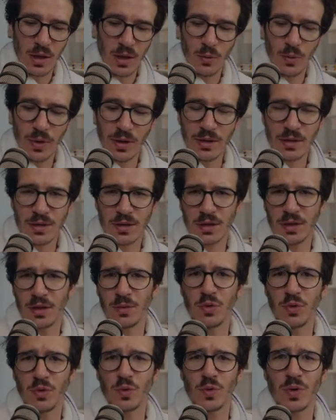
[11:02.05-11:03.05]
Why is
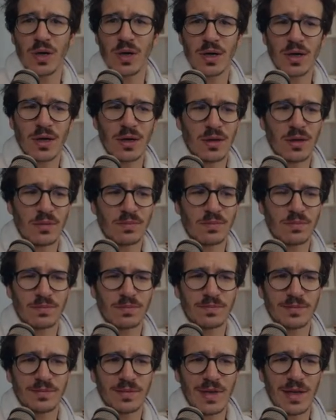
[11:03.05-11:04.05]
Theme UI
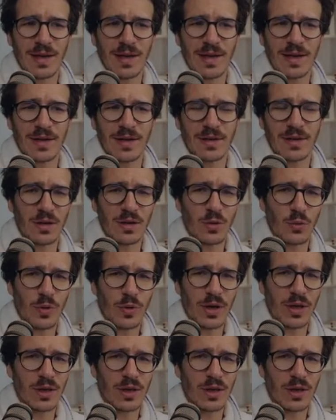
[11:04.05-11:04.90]
declared in a way